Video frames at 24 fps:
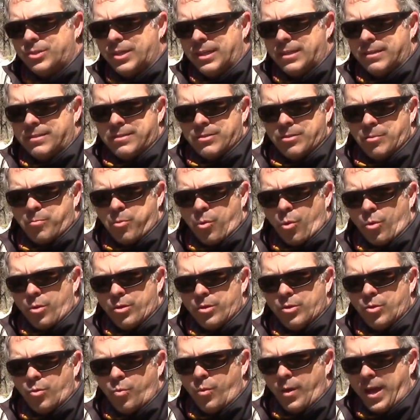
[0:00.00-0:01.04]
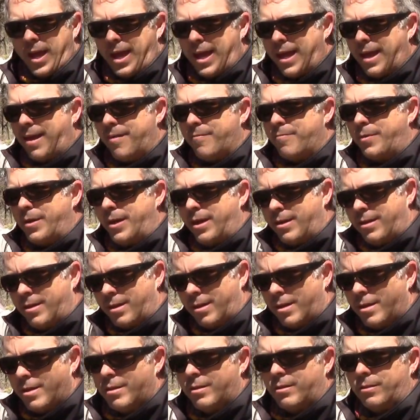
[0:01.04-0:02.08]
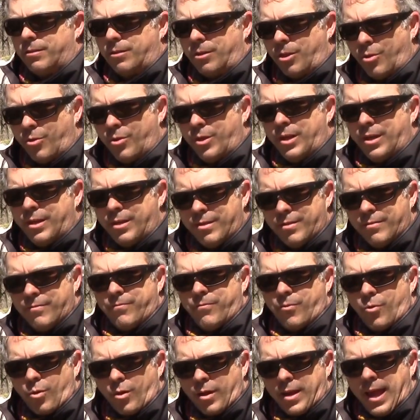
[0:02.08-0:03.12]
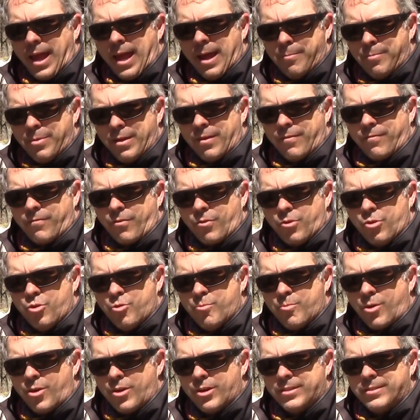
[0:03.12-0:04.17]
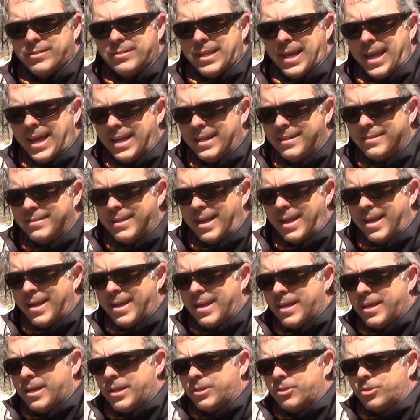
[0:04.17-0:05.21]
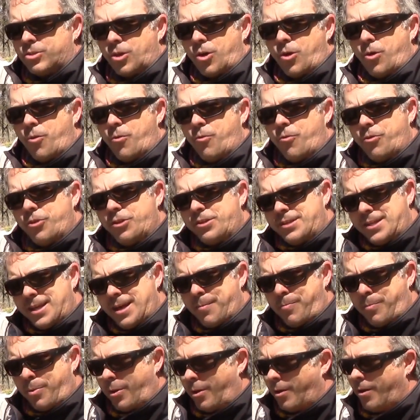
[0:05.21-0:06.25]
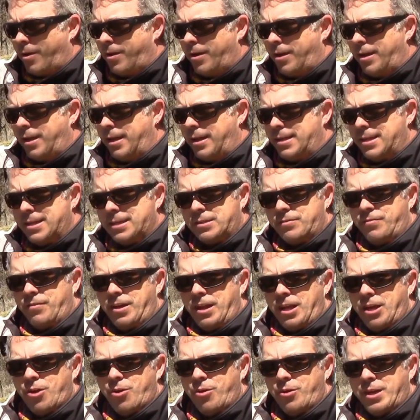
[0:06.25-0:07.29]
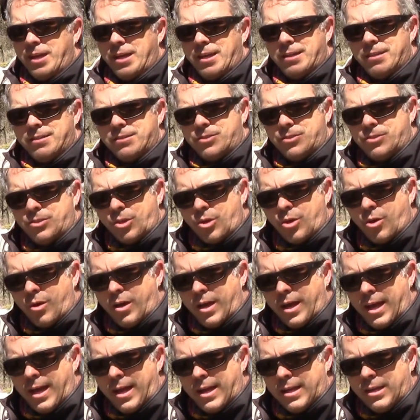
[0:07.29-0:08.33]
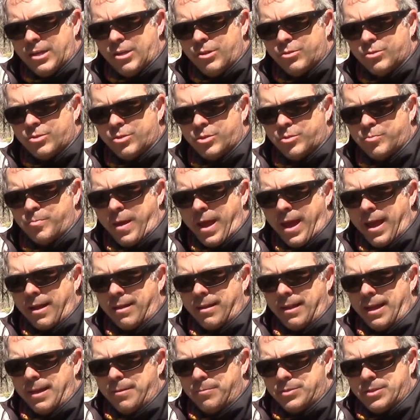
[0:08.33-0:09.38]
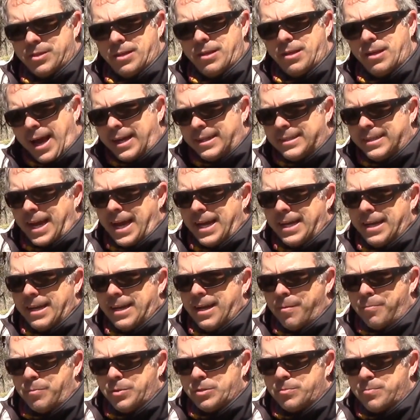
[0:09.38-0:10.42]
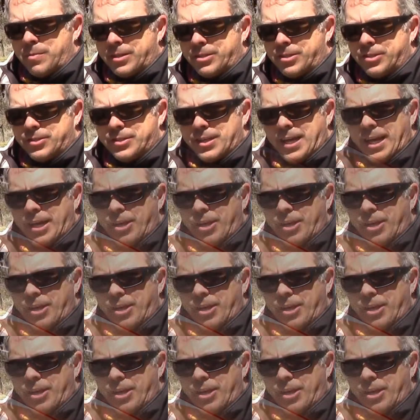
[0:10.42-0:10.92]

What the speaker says: It's supported the weight. I've been loaded for camping for numerous days. So the tip in this video is to go ahead and use those band clamps, and I tightened it up as much as I